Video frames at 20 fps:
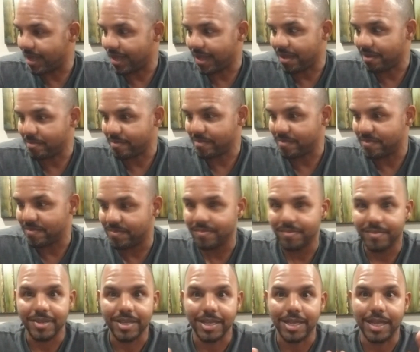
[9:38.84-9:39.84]
I'm
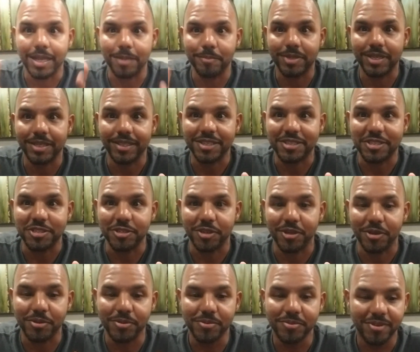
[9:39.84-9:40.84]
going to let you
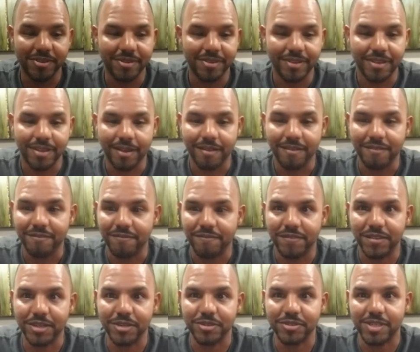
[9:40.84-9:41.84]
go,
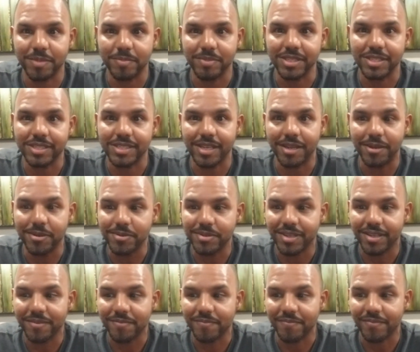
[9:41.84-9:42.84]
figure some of this
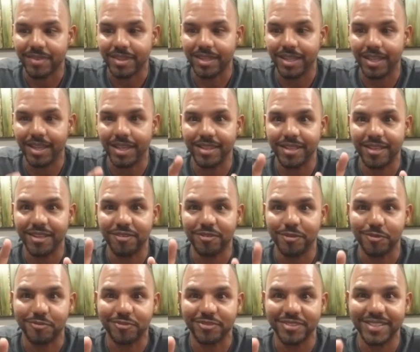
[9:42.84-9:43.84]
out, and then
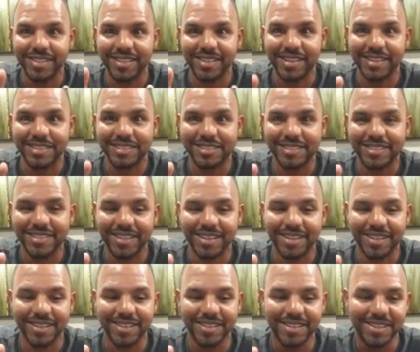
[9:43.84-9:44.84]
hopefully the
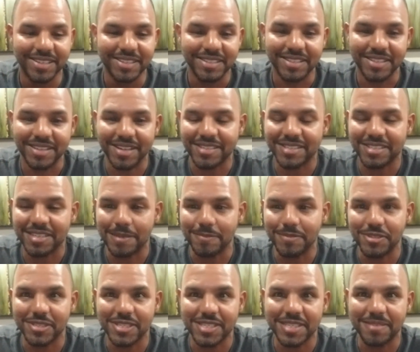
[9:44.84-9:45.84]
next
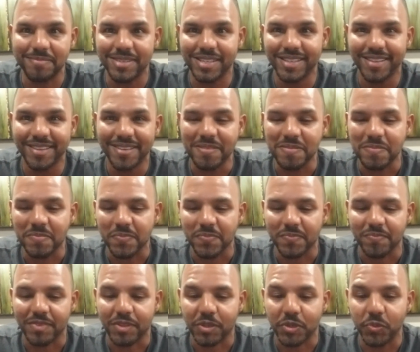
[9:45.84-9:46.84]
time you see me,
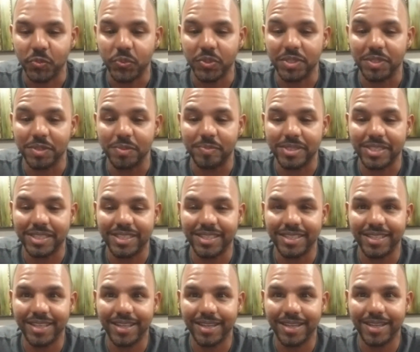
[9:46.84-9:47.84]
we'll
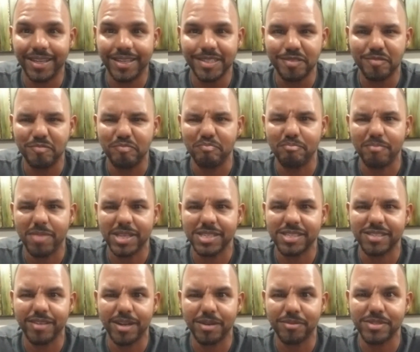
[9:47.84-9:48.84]
be
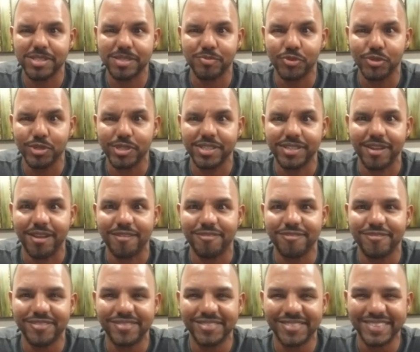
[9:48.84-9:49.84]
messing around with some more
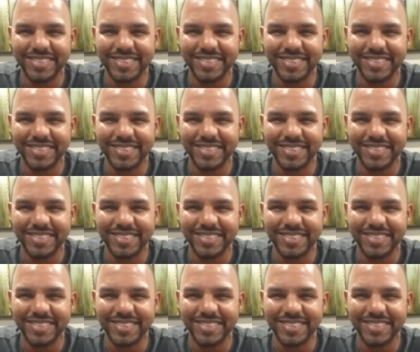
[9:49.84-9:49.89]
stuff.